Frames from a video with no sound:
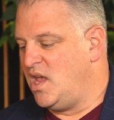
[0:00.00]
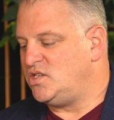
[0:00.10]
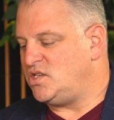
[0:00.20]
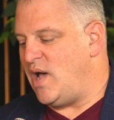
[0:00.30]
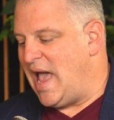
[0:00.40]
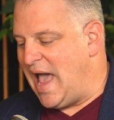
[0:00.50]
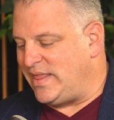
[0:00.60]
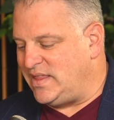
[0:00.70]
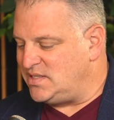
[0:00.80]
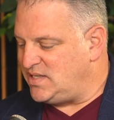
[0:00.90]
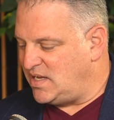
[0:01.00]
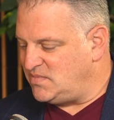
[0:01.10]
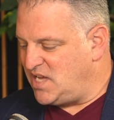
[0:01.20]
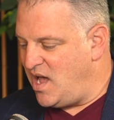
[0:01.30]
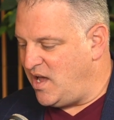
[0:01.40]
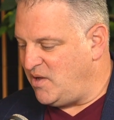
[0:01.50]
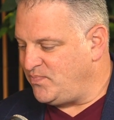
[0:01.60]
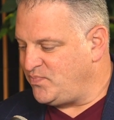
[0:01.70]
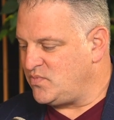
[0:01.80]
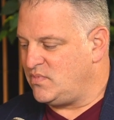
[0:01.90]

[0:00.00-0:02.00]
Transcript: So at this same time,